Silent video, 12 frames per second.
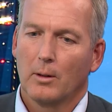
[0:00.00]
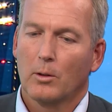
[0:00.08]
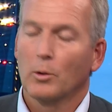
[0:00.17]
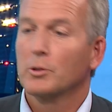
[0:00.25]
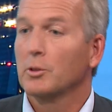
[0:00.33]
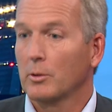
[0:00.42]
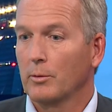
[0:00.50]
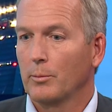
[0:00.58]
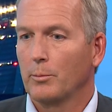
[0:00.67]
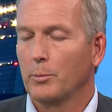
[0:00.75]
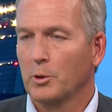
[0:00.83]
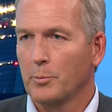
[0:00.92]
a cost
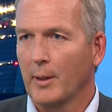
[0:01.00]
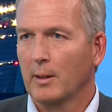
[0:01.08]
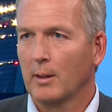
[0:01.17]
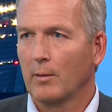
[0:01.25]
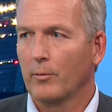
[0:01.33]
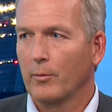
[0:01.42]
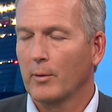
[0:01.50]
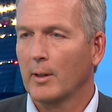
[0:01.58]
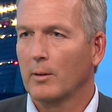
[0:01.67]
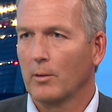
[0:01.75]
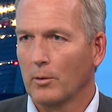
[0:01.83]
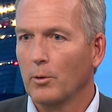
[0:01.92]
perspective
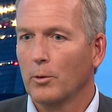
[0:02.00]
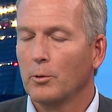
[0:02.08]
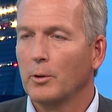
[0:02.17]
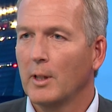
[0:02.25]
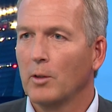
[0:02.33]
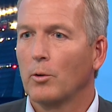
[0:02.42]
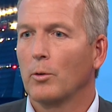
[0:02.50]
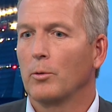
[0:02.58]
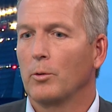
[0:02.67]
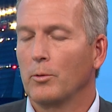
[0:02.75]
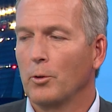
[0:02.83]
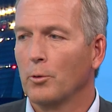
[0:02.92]
that you know you need to
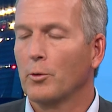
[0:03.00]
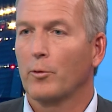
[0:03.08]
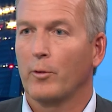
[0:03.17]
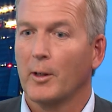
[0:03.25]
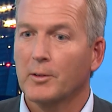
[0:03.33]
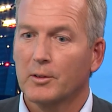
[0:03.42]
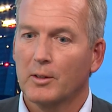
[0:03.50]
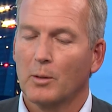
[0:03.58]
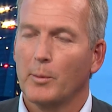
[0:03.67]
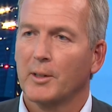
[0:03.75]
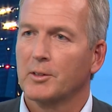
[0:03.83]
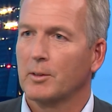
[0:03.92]
use your funds in the
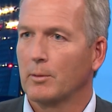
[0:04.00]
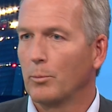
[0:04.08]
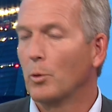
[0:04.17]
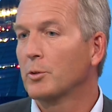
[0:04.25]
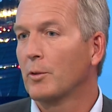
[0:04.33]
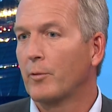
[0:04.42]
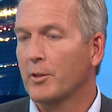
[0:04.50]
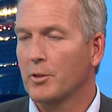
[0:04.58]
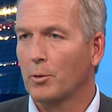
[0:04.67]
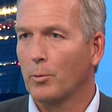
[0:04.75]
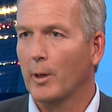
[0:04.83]
best, most efficient